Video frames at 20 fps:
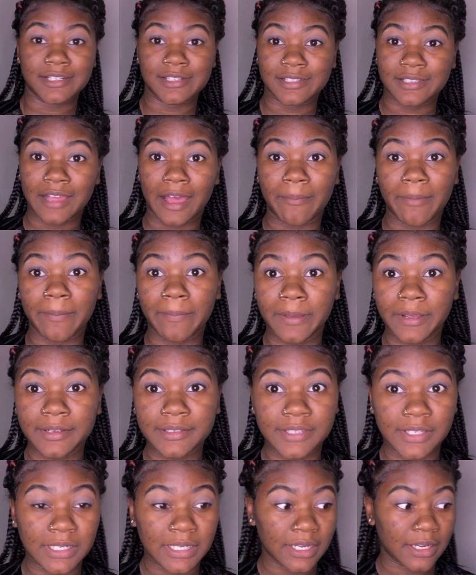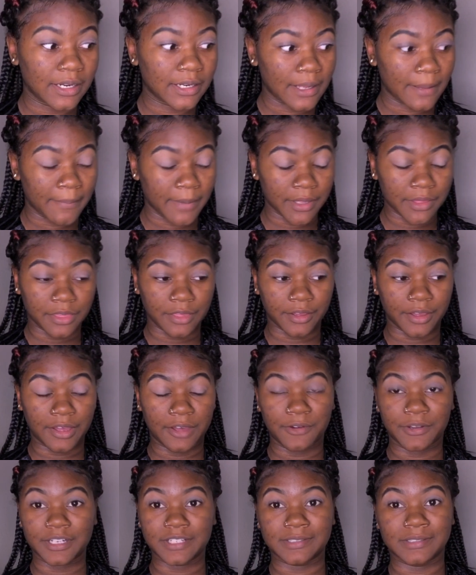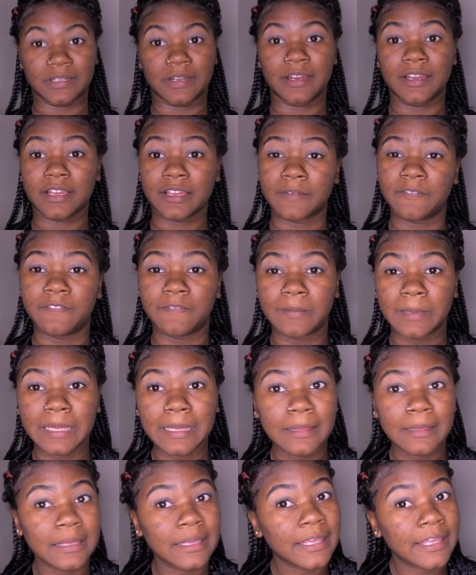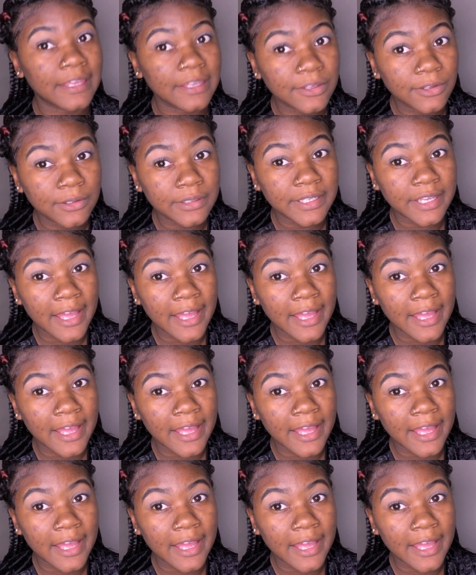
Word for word: I just got my piercing done a month ago and it's not completely healed